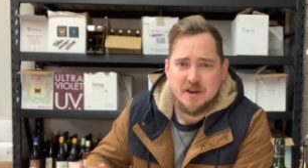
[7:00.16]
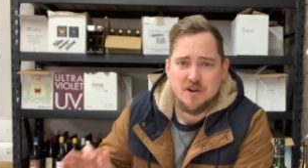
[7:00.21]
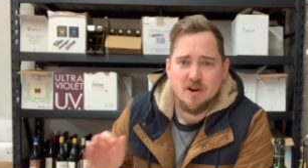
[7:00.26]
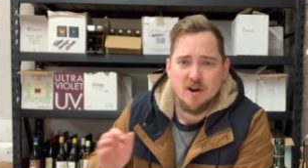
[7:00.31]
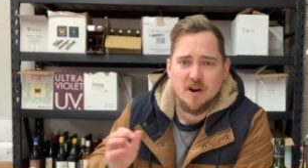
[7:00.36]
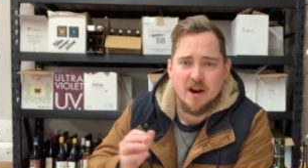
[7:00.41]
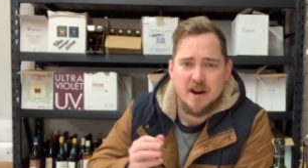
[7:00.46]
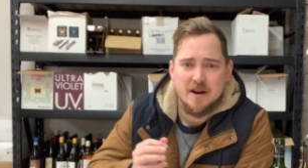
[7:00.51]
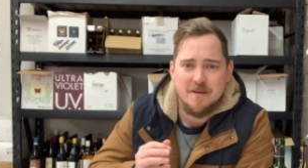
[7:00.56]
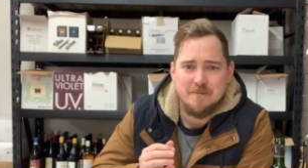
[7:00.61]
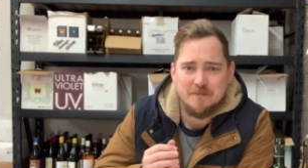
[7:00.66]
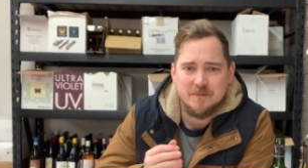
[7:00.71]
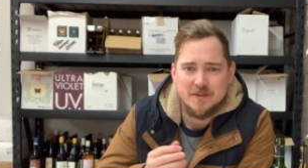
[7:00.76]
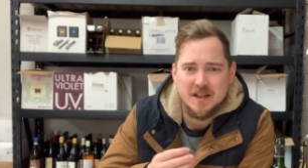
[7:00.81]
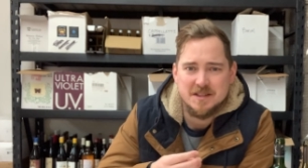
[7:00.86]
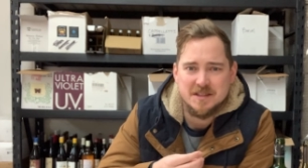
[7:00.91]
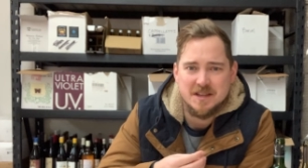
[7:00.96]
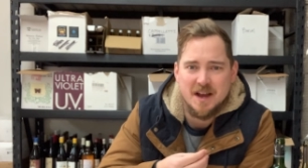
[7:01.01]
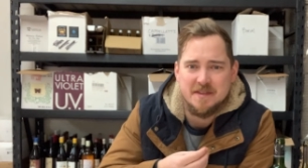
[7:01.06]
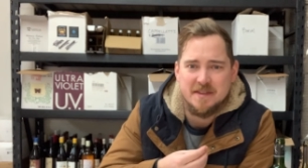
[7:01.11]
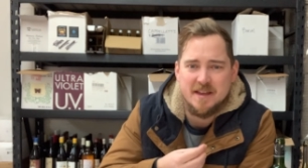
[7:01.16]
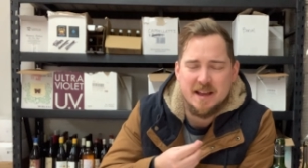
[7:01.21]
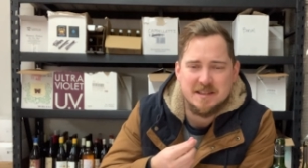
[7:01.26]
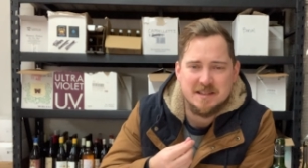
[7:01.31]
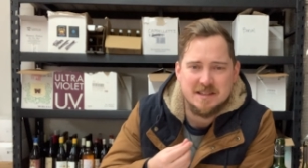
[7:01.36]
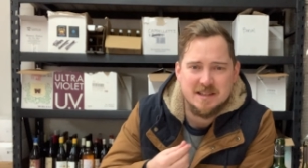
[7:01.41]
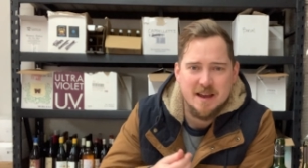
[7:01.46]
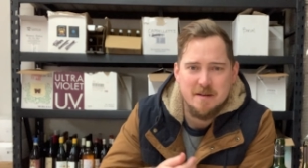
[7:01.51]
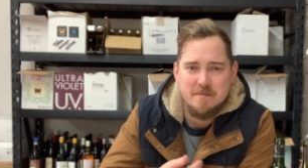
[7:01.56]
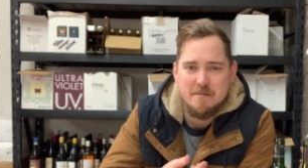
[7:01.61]
currant, it's got that
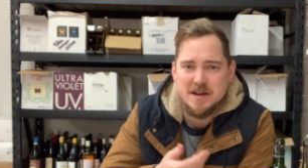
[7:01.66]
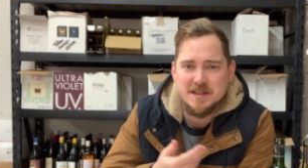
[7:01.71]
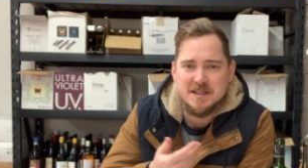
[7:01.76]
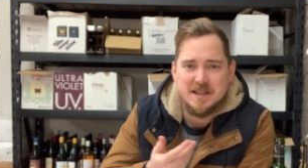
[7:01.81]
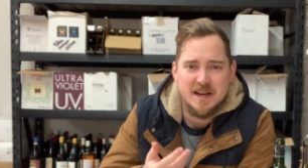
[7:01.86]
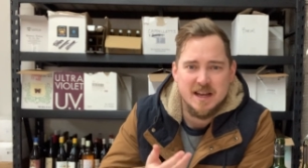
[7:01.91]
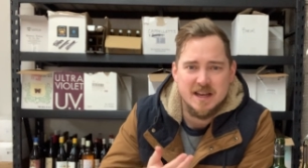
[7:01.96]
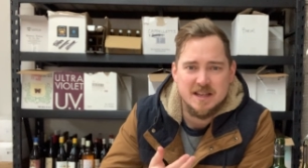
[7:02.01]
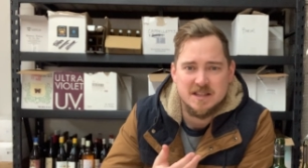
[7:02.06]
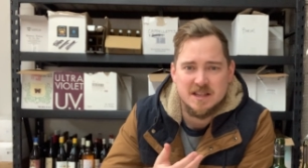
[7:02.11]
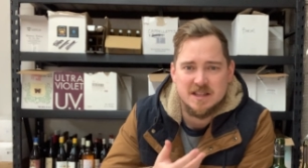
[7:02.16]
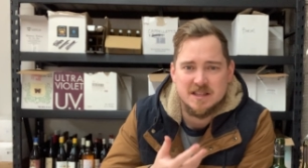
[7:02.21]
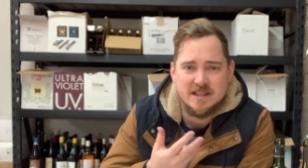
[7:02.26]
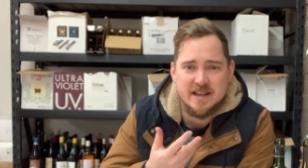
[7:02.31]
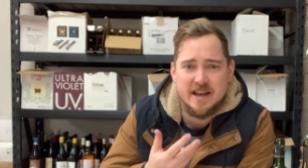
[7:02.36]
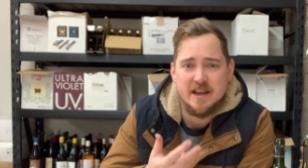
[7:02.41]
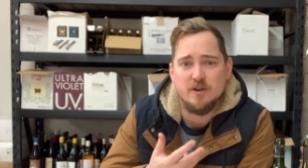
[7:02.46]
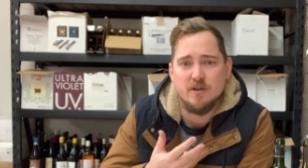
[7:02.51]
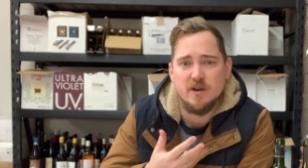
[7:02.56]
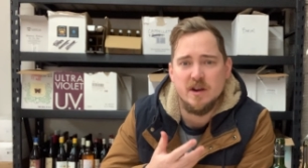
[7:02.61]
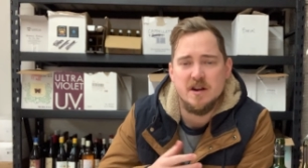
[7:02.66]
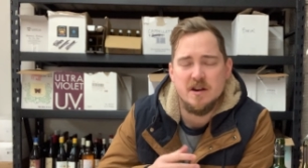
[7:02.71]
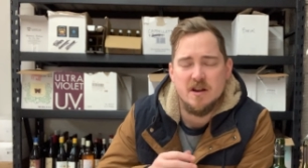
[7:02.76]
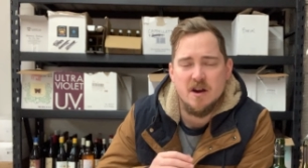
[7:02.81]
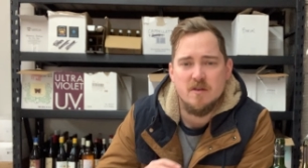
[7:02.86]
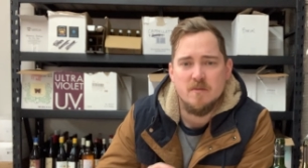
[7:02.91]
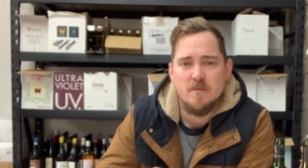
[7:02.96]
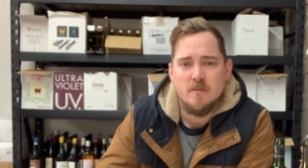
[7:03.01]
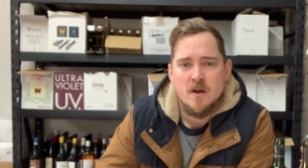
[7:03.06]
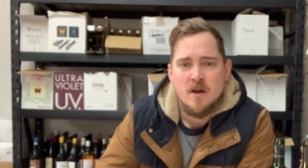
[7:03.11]
slight mintiness and slight green
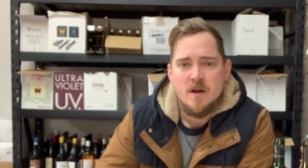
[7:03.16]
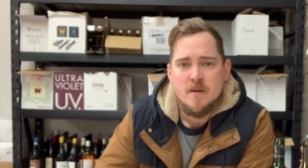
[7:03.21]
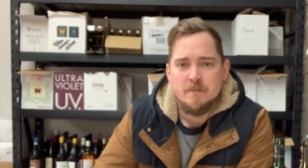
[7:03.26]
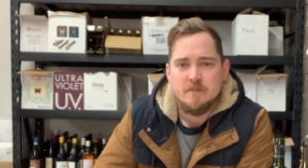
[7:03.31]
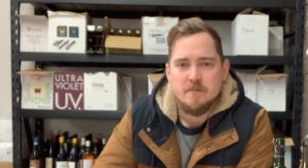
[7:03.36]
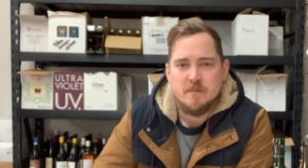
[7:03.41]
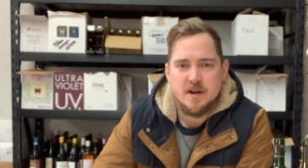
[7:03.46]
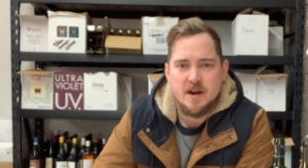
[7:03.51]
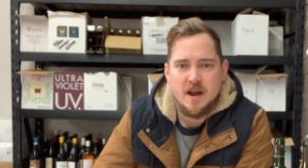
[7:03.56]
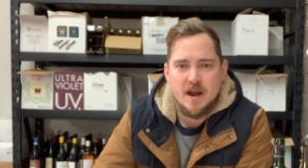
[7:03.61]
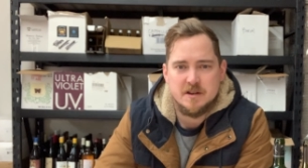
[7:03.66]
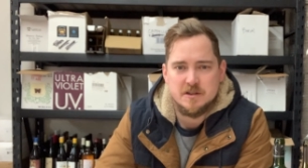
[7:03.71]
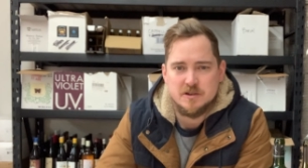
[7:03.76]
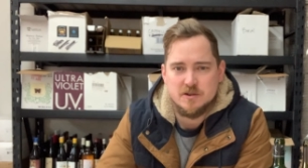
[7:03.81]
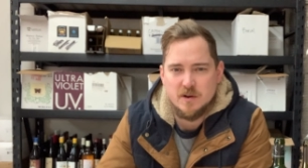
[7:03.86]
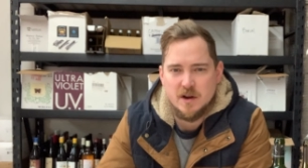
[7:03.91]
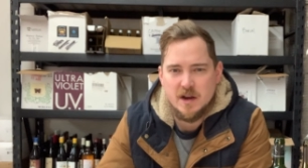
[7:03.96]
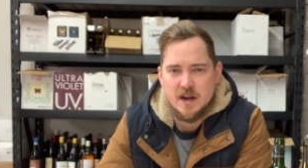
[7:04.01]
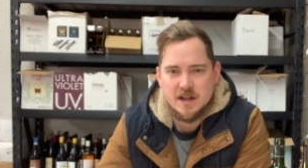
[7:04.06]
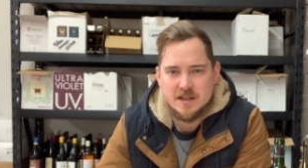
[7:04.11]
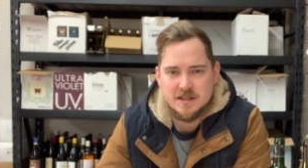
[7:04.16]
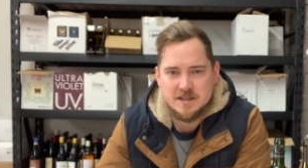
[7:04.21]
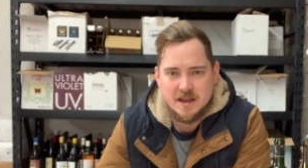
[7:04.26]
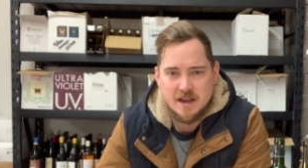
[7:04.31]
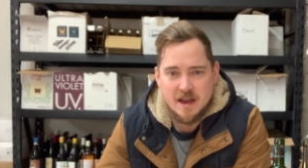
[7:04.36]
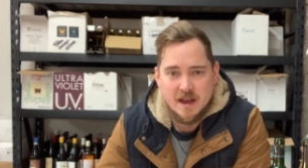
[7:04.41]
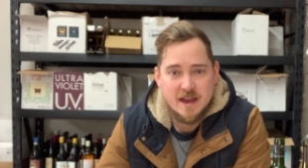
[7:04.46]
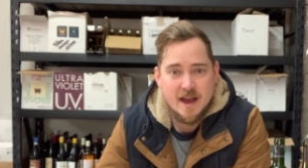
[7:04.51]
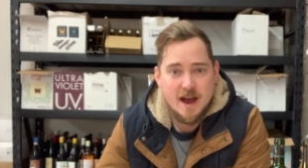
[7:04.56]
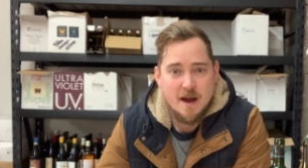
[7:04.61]
note, but not as green as like
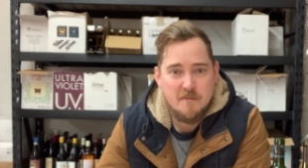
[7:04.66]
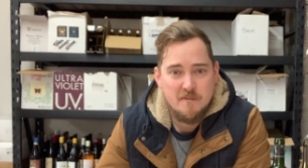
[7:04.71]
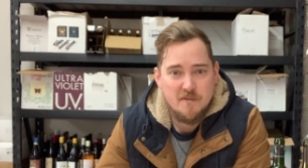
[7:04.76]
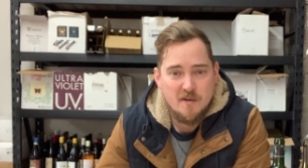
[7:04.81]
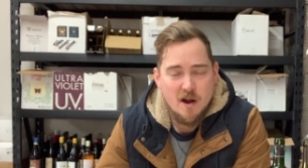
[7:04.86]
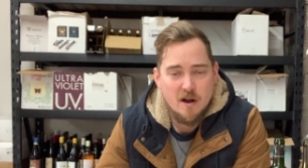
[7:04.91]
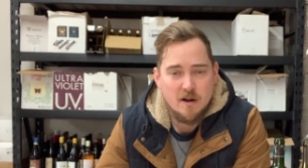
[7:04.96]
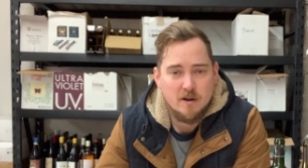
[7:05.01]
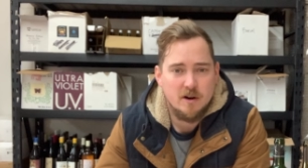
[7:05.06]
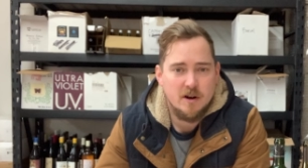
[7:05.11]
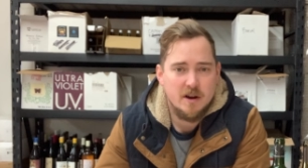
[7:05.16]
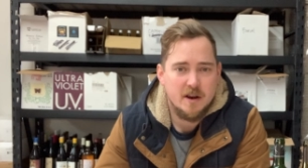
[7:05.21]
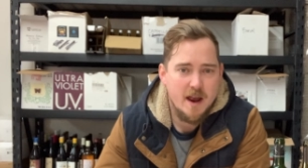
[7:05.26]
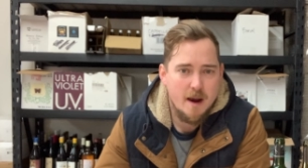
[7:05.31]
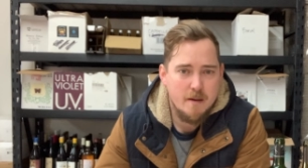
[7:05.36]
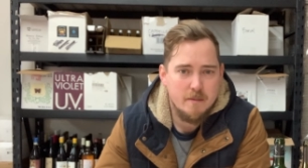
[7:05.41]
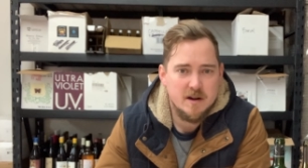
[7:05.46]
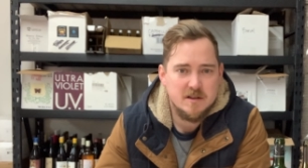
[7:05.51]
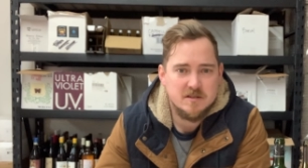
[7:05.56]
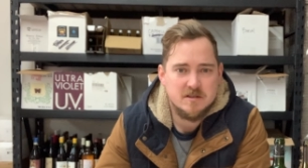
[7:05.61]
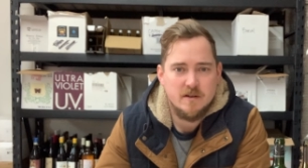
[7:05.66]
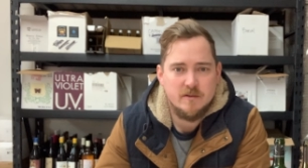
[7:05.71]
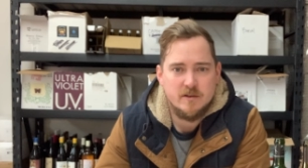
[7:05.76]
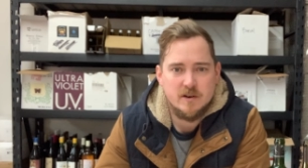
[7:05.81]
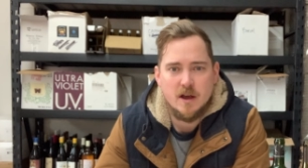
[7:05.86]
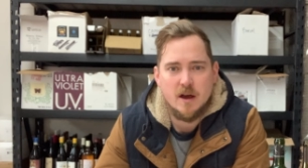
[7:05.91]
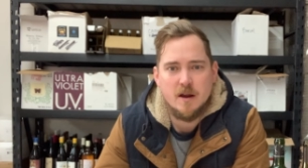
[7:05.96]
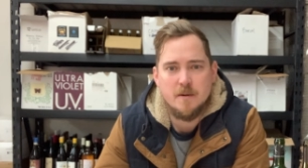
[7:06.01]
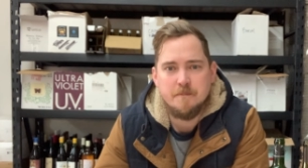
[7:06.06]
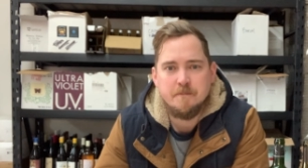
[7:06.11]
a Cab Franc or a Cabernet
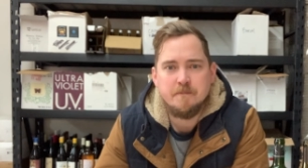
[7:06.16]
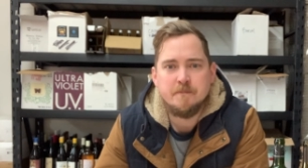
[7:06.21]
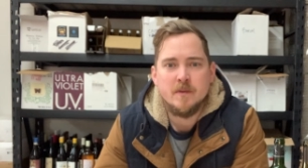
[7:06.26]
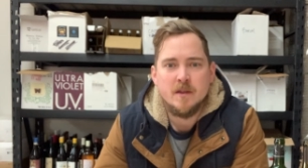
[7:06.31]
Sauvignon.